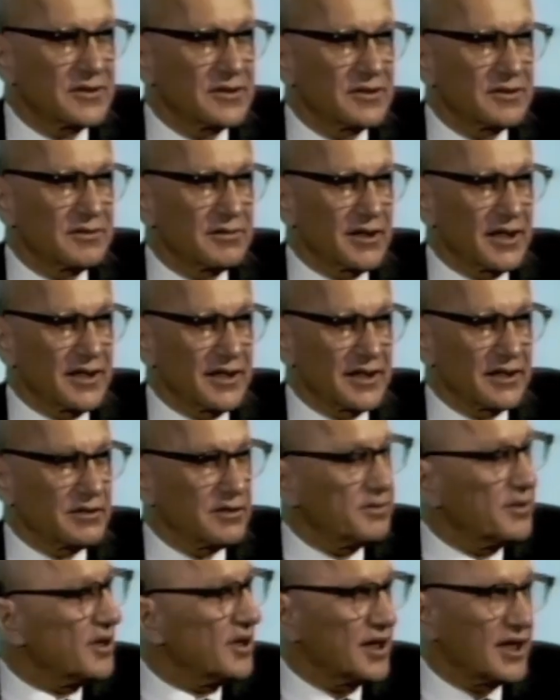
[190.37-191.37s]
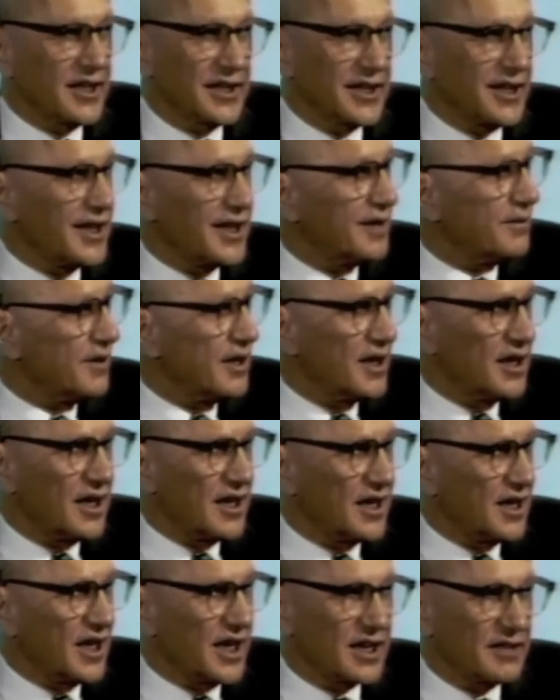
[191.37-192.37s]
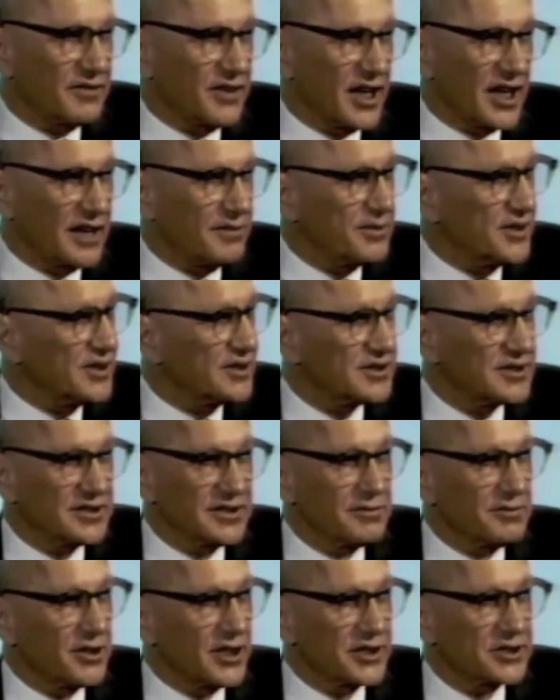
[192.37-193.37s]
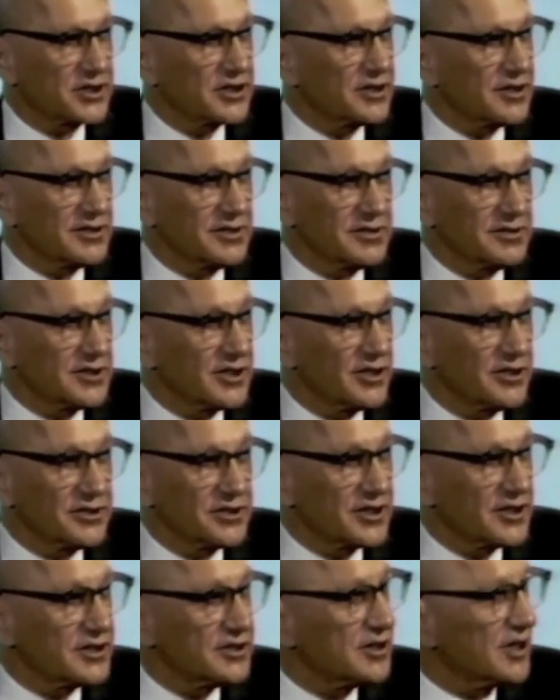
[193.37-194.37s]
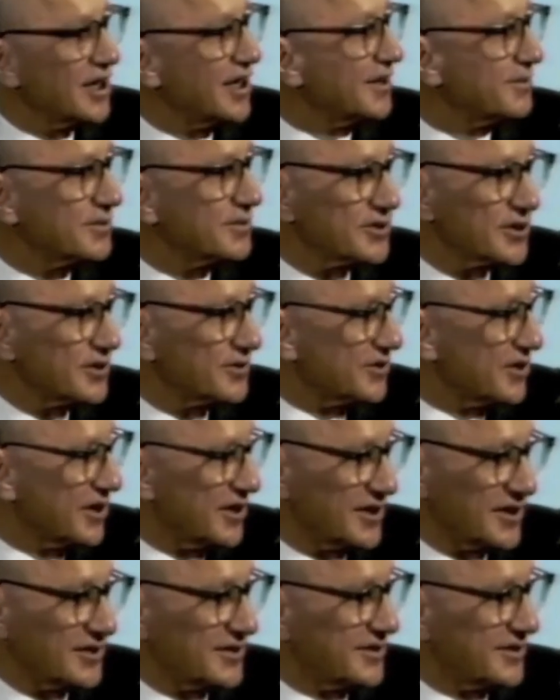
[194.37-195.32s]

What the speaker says: Well, there would be a lot of lobbyists in Washington who would lose their jobs overnight.